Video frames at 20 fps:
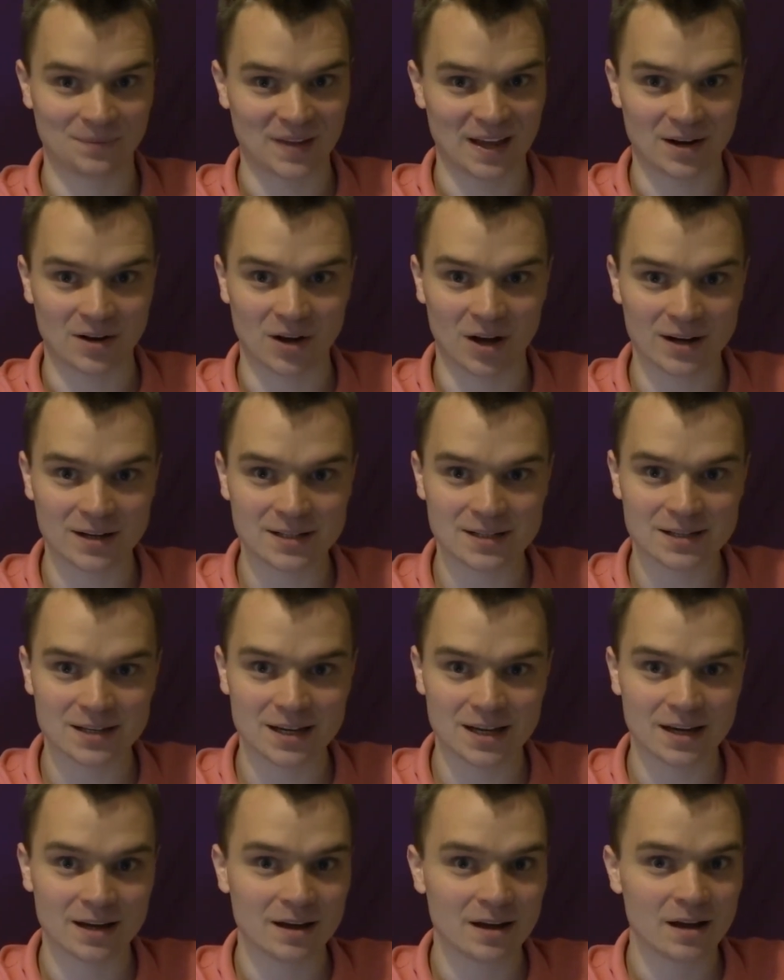And
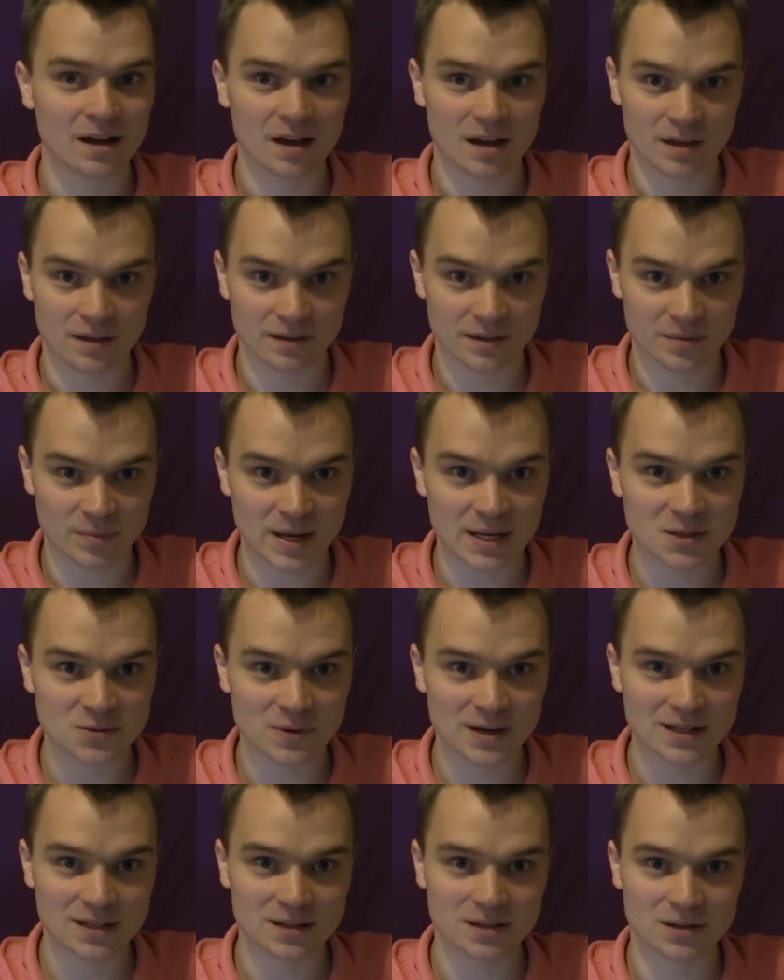honestly, the best
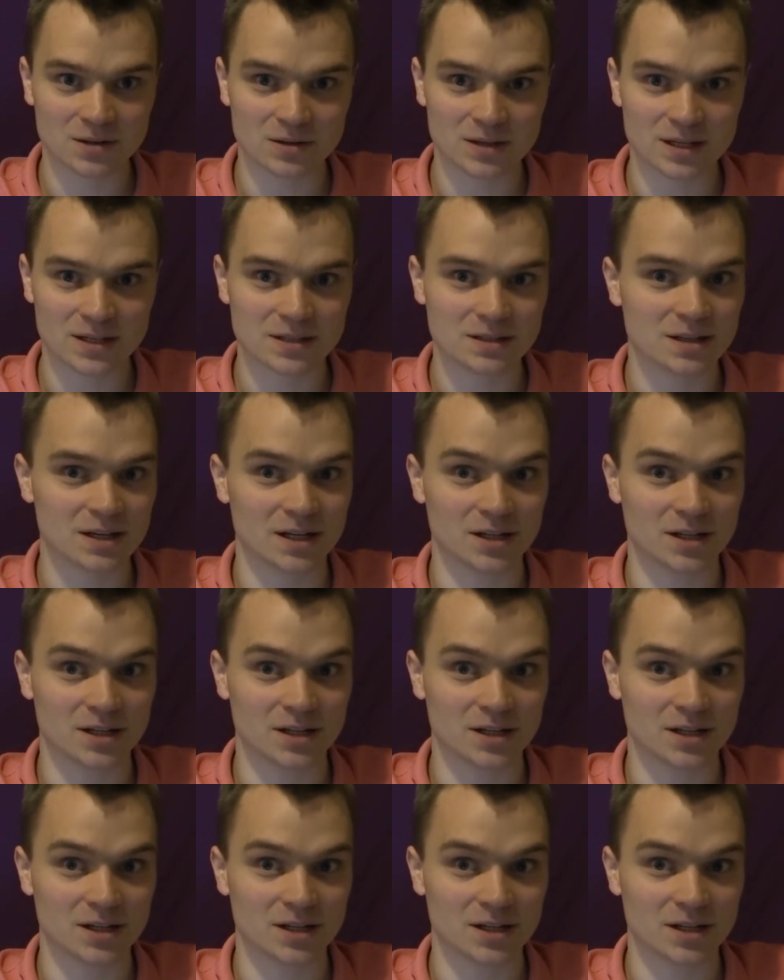way to do this